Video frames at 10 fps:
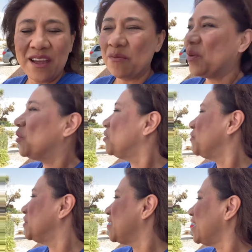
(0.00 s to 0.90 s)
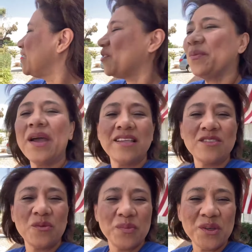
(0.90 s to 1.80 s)
Beautiful day in El
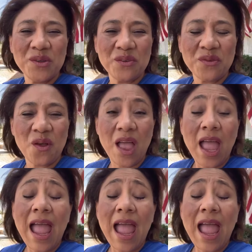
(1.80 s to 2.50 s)
Paso. Beautiful.